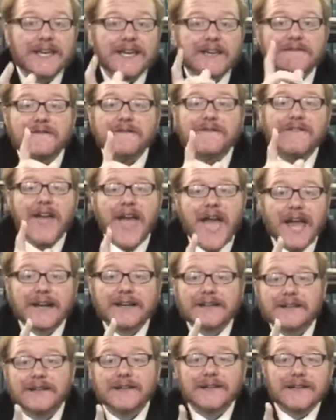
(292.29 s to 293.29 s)
In
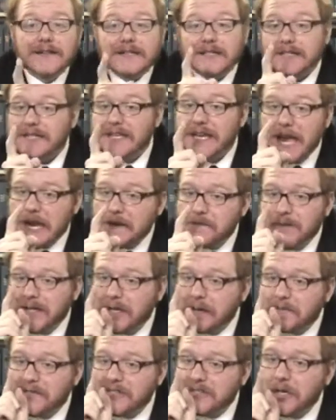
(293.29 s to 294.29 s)
fact, he had
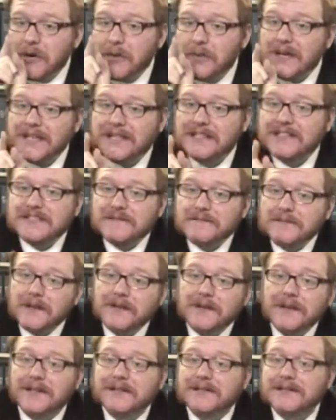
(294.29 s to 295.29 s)
become so
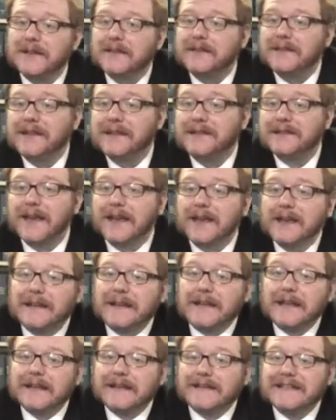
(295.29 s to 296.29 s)
experienced in these
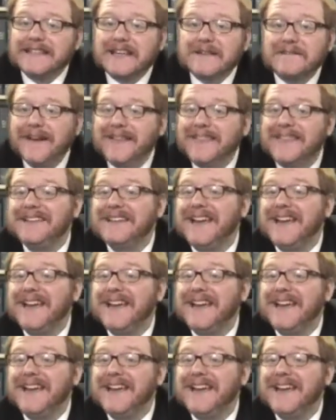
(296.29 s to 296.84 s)
ideas that by the